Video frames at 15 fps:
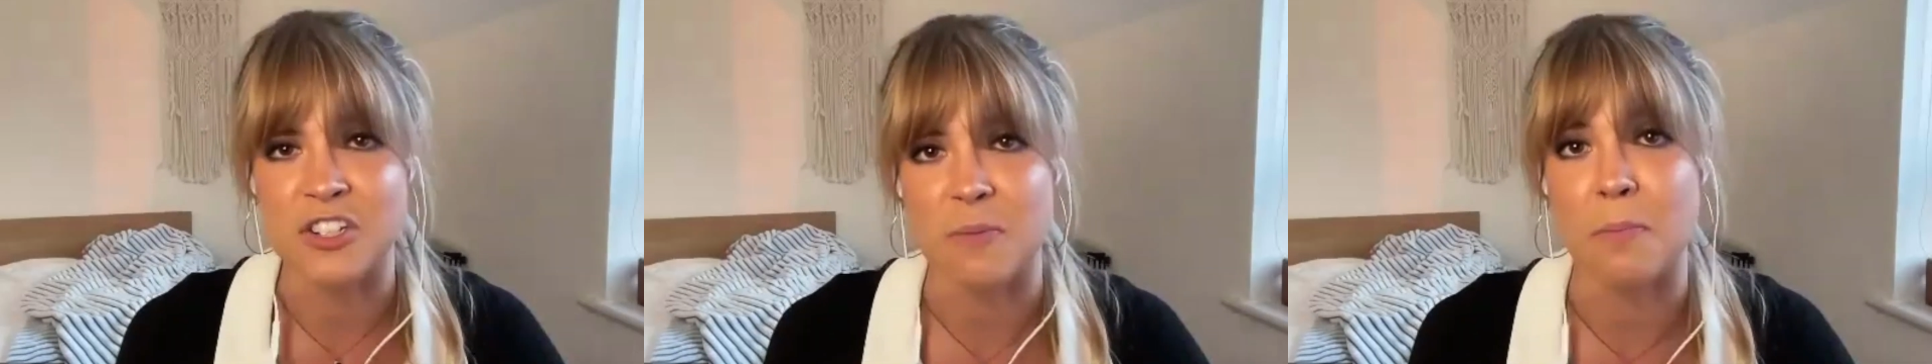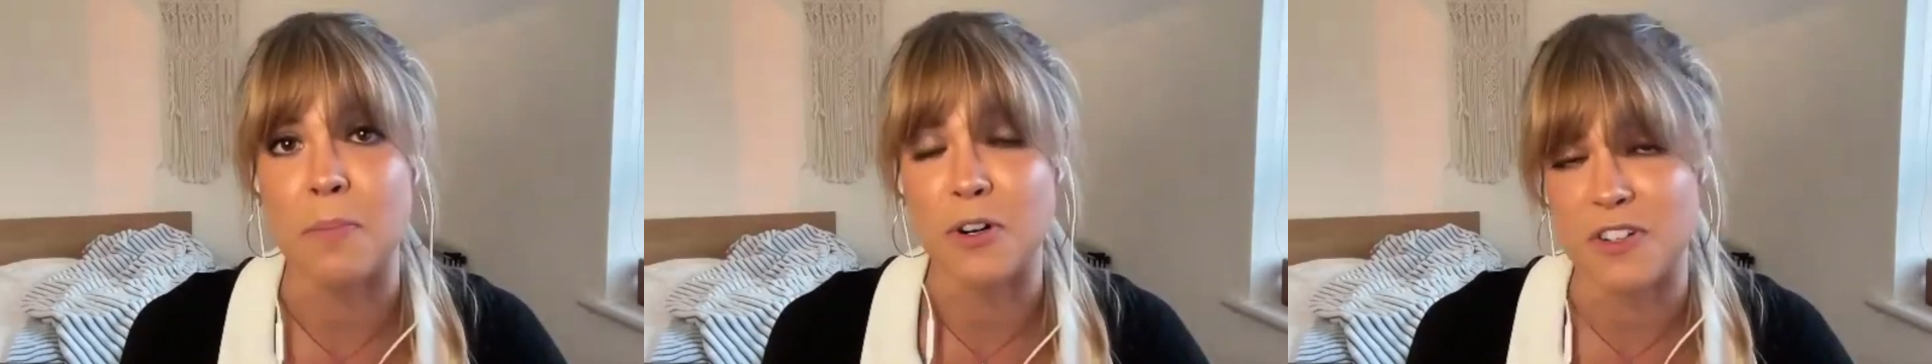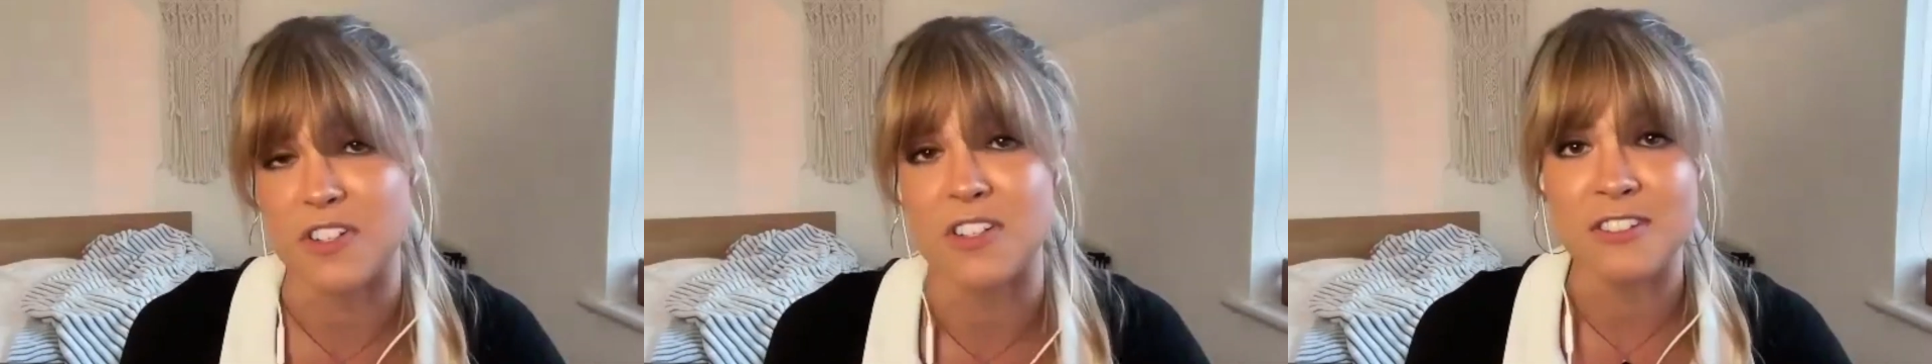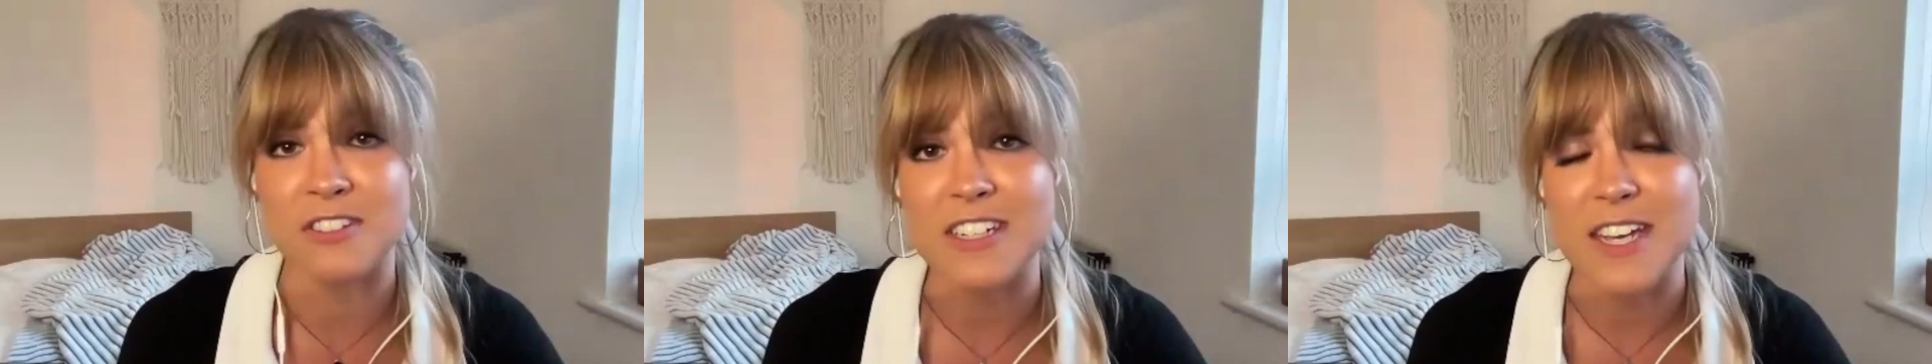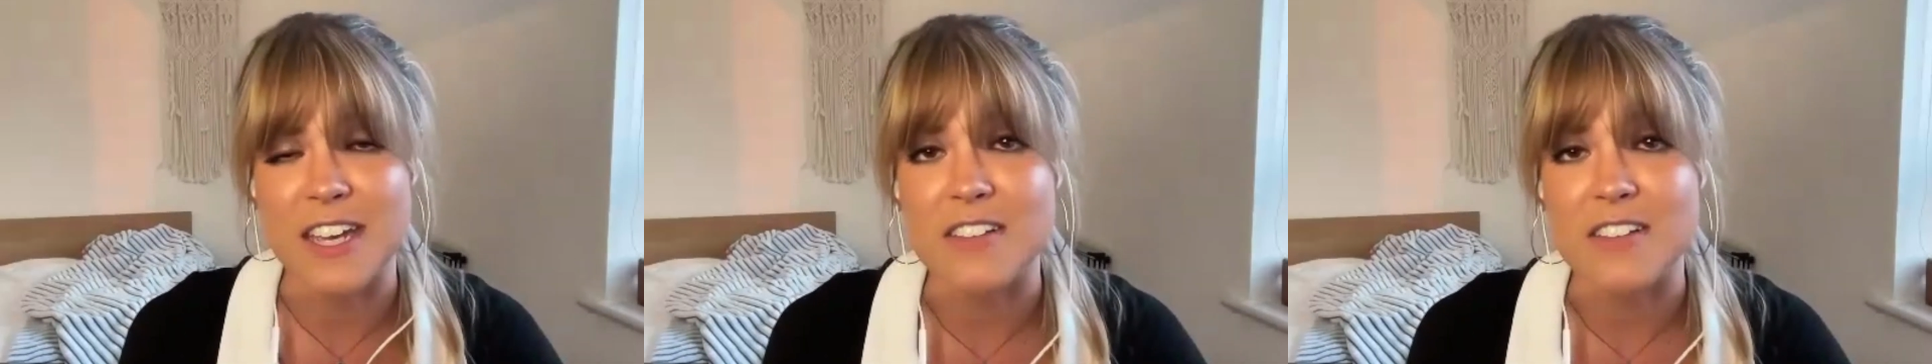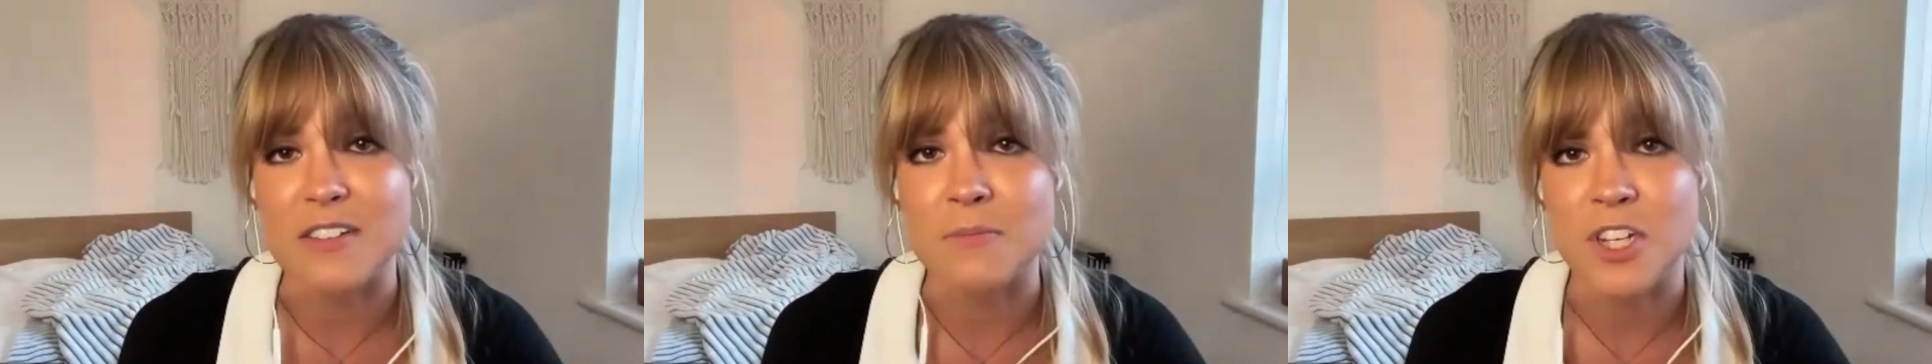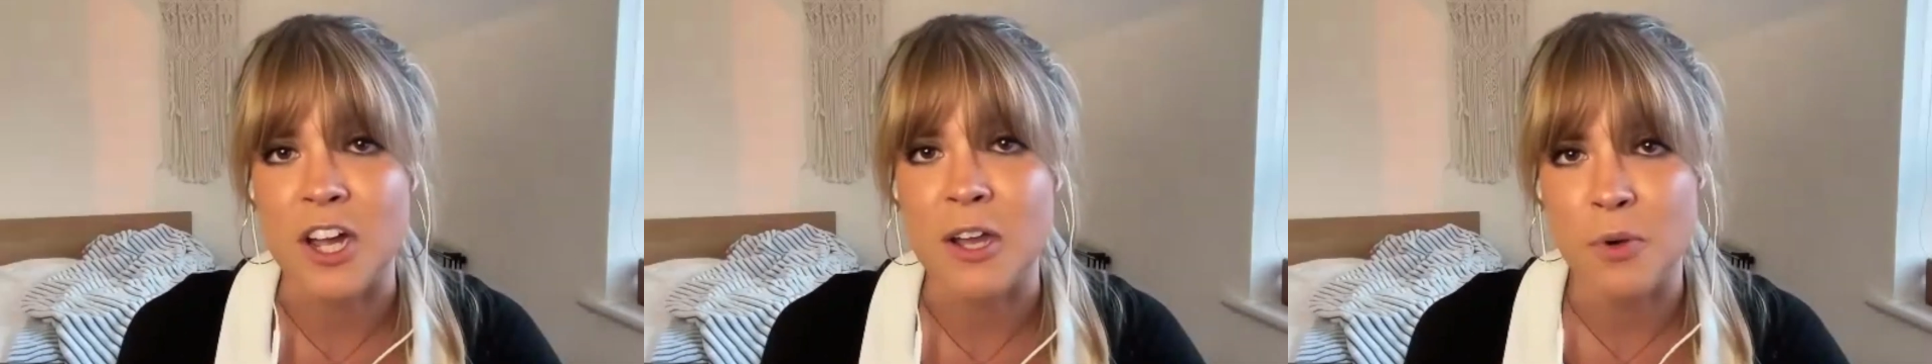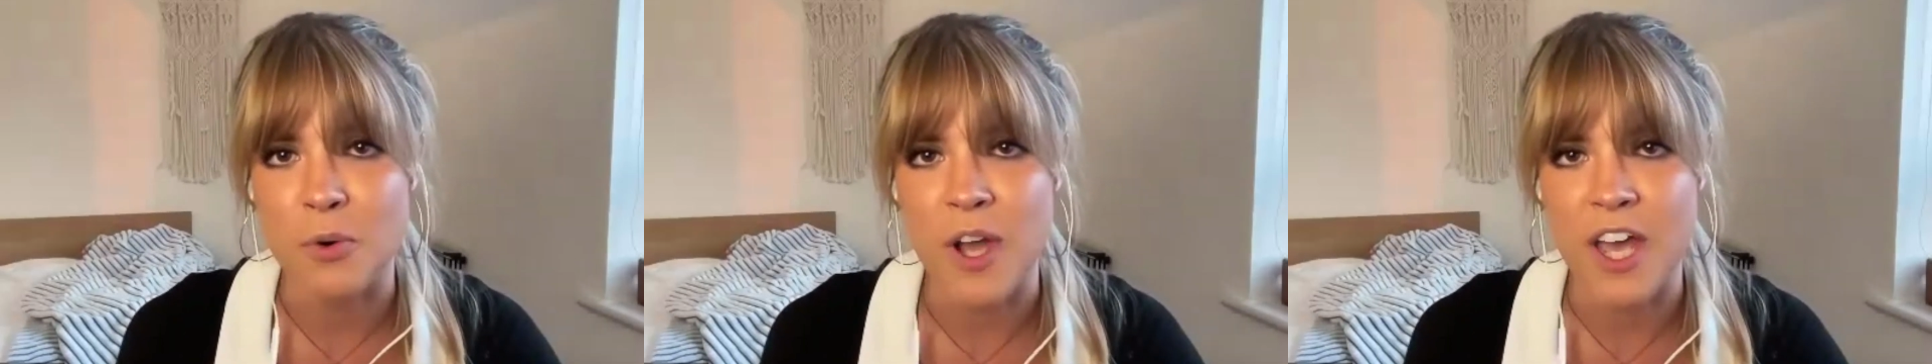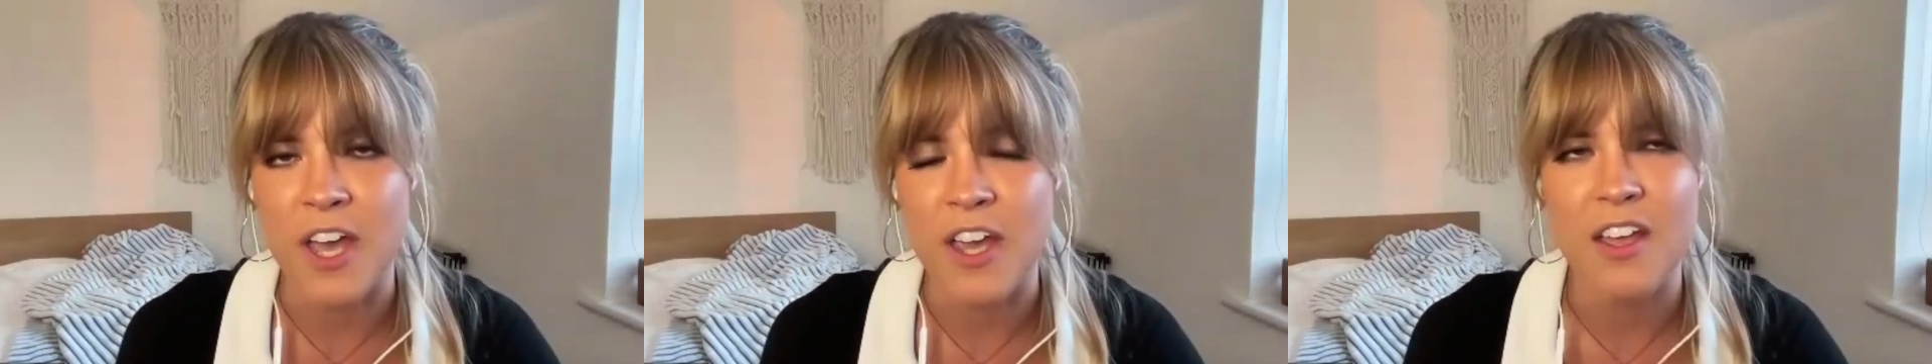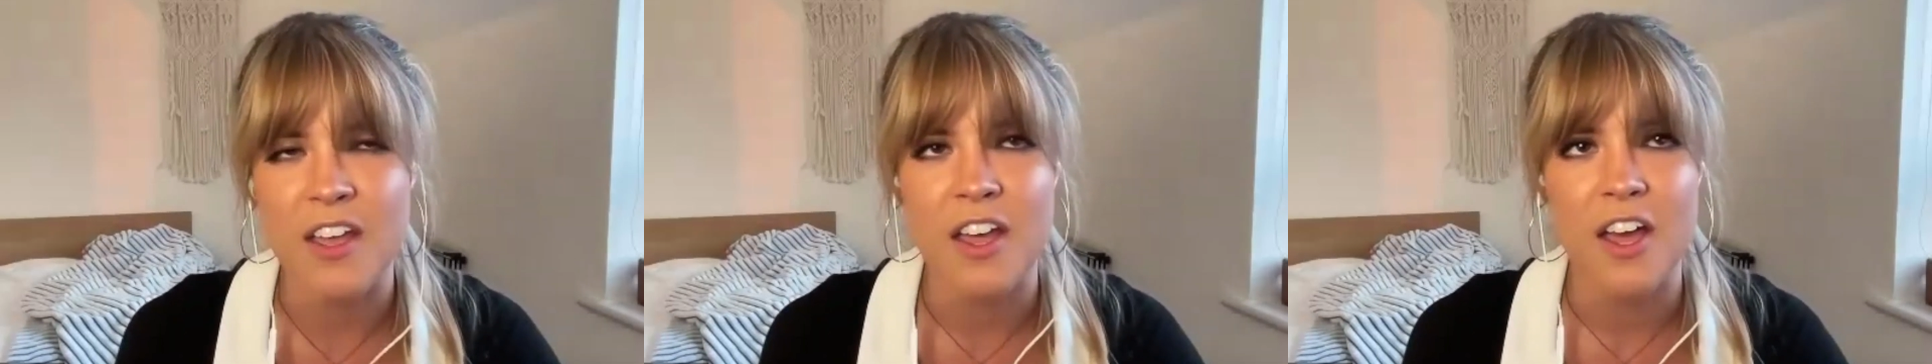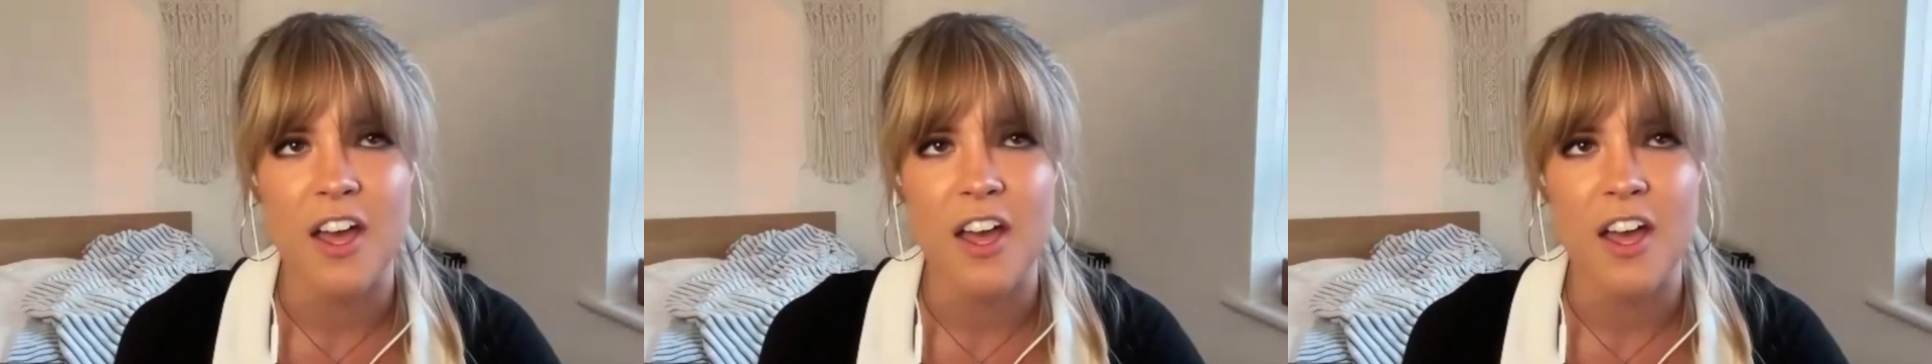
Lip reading: to personally take some time away.